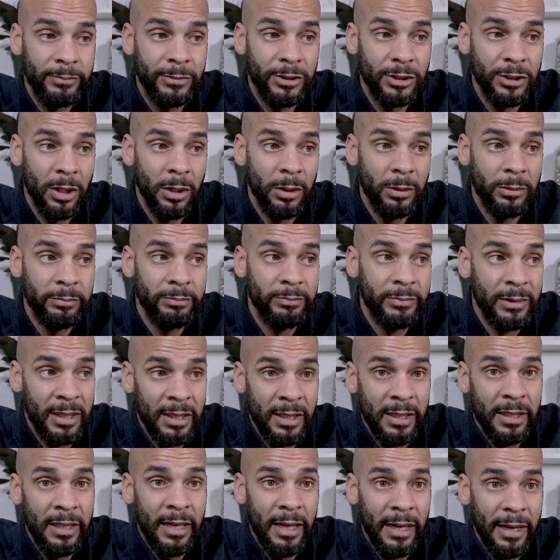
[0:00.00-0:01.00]
So
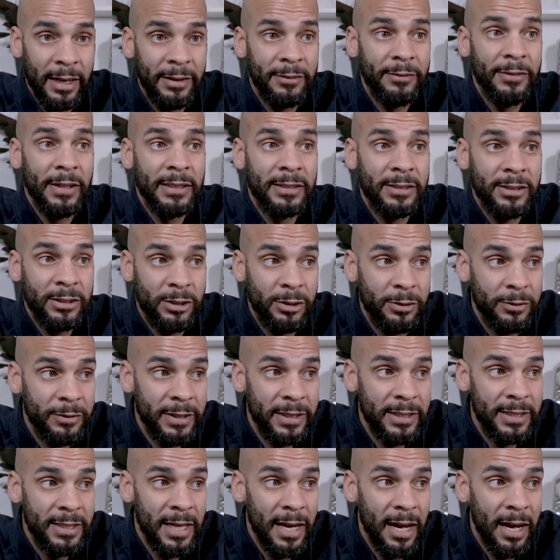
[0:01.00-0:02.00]
I invest into
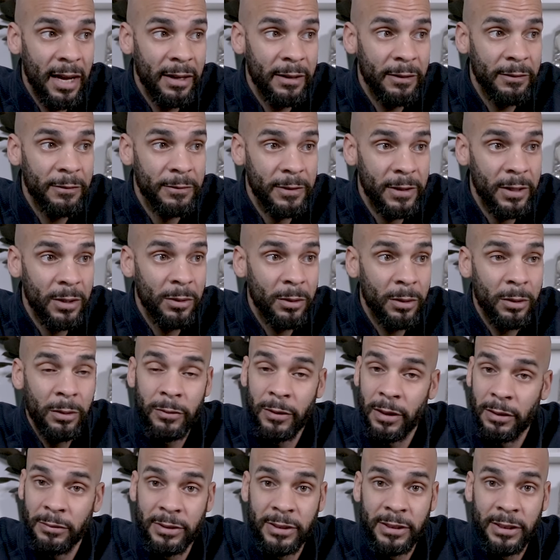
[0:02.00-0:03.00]
V T I and V O
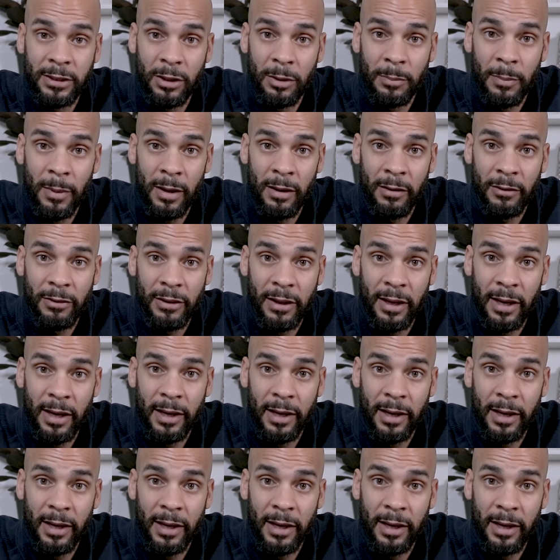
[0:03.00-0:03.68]
O every single month,